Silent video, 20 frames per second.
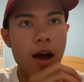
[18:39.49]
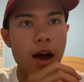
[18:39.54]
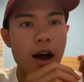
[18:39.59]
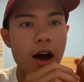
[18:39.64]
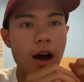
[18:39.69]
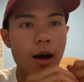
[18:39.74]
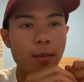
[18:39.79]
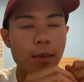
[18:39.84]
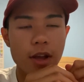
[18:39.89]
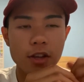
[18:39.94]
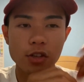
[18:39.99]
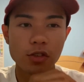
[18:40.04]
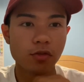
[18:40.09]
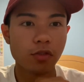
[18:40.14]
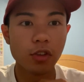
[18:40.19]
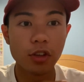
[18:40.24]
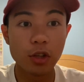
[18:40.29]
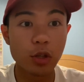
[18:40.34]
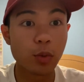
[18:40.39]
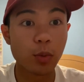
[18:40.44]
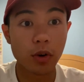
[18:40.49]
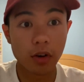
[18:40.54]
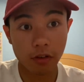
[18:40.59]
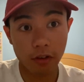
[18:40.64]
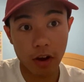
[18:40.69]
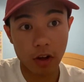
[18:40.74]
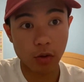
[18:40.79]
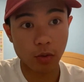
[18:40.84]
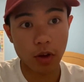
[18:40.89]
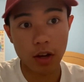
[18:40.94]
I just really just want to
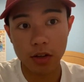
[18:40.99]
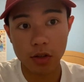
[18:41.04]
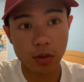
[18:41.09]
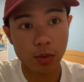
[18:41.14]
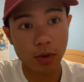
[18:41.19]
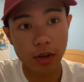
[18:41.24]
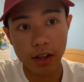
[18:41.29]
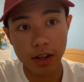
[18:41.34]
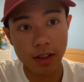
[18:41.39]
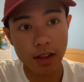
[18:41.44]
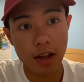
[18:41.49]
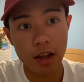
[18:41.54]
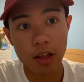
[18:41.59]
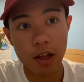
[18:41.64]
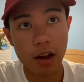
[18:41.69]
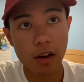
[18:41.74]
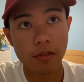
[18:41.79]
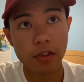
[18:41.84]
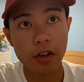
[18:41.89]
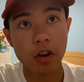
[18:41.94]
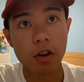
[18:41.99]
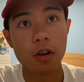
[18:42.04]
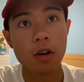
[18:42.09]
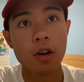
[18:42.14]
graduate. I just wanted to get the hell out of there.